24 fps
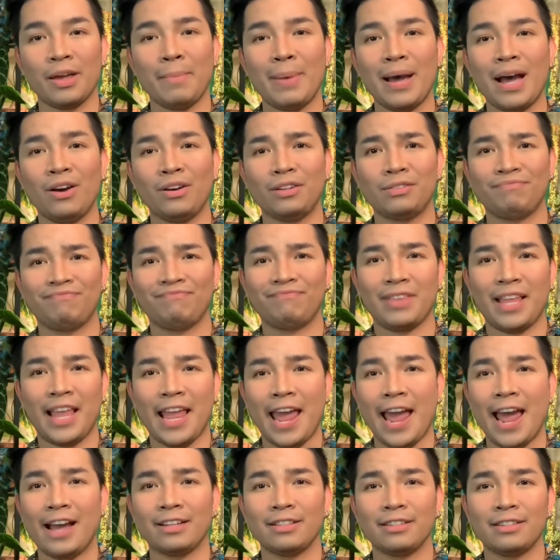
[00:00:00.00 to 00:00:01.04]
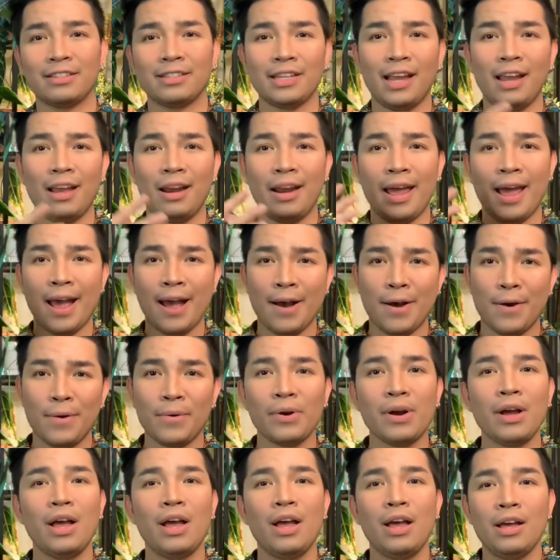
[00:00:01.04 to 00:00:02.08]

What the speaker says: about cats and how